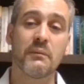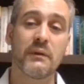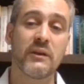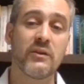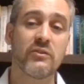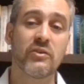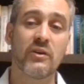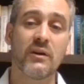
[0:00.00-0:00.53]

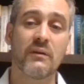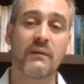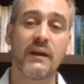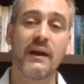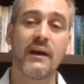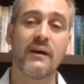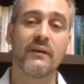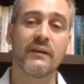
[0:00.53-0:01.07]
you turn
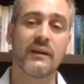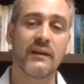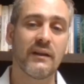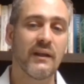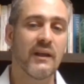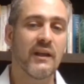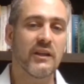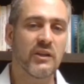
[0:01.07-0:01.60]
around and
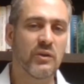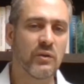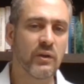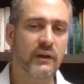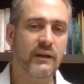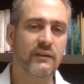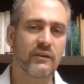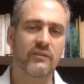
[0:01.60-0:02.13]
you
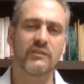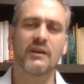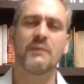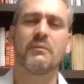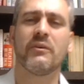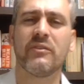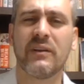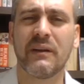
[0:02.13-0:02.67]
look at those
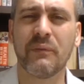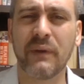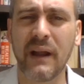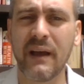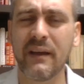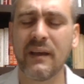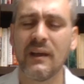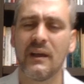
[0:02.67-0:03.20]
numbers, and when
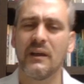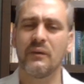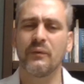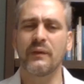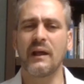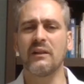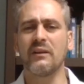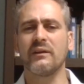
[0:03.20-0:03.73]
I
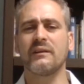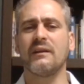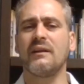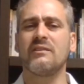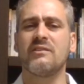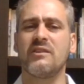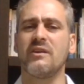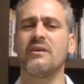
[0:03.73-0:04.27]
looked at
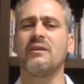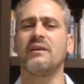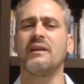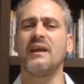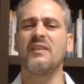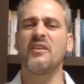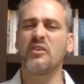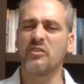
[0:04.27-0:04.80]
his urine
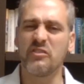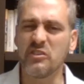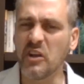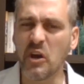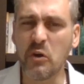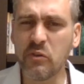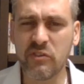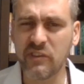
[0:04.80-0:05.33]
and there's
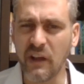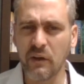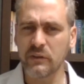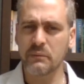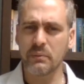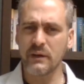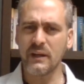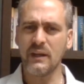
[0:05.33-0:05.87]
no cell
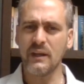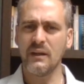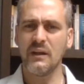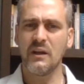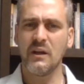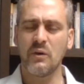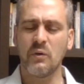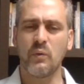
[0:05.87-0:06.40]
debris
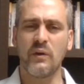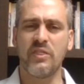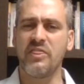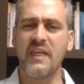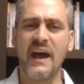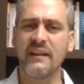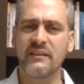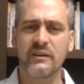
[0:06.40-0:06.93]
with
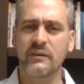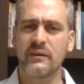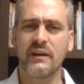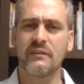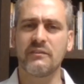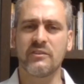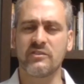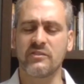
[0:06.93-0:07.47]
that degree
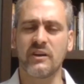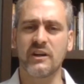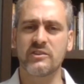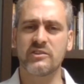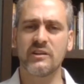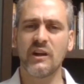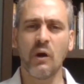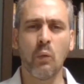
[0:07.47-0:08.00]
of
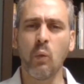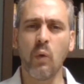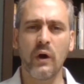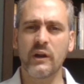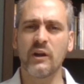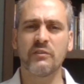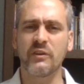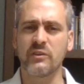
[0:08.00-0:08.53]
destruction, a
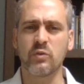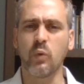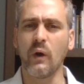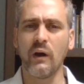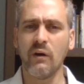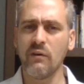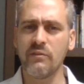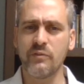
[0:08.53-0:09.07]

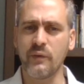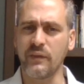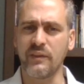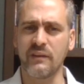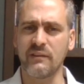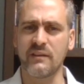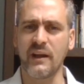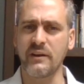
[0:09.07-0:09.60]
1/12 with
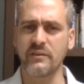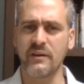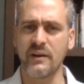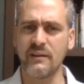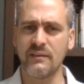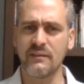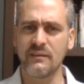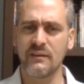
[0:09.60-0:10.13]
his
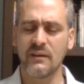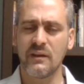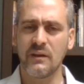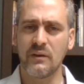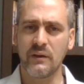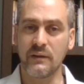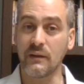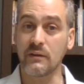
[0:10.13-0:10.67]
nitrates,
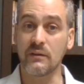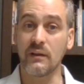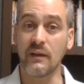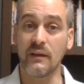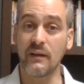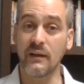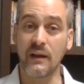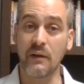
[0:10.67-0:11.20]
and
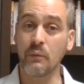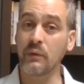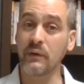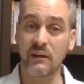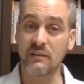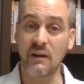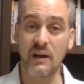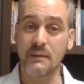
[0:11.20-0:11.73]
we're going
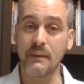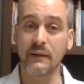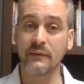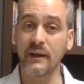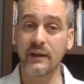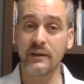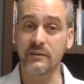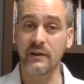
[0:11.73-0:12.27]
to talk about
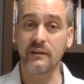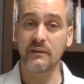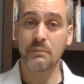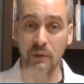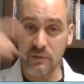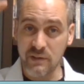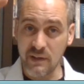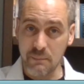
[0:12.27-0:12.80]
nitrates,
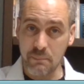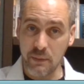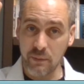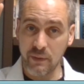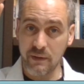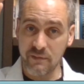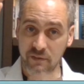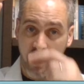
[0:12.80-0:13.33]
protein
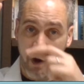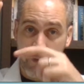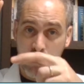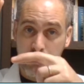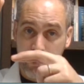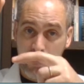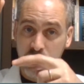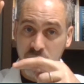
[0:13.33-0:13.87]
building over
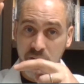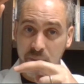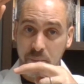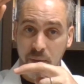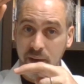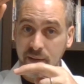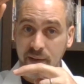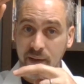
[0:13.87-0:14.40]
protein
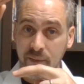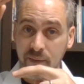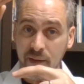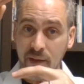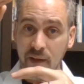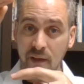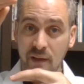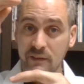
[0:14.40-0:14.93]
breakdown.
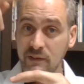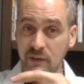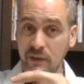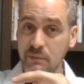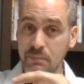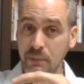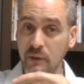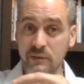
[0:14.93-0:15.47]
So
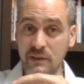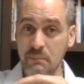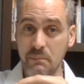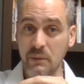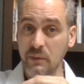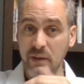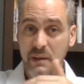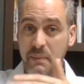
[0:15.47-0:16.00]
his protein
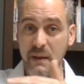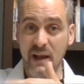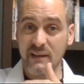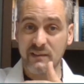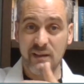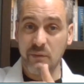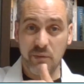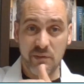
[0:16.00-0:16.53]
building
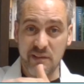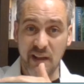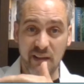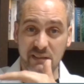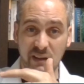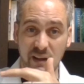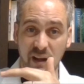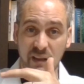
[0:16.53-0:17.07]
capacity was
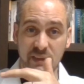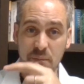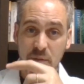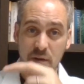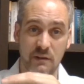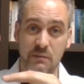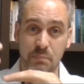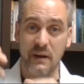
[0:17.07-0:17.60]
next to nothing,
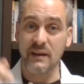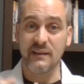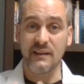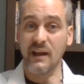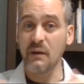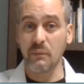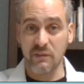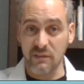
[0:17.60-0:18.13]
but his
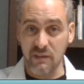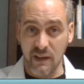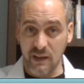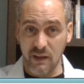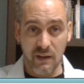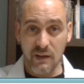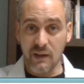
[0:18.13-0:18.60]
breakdown was like,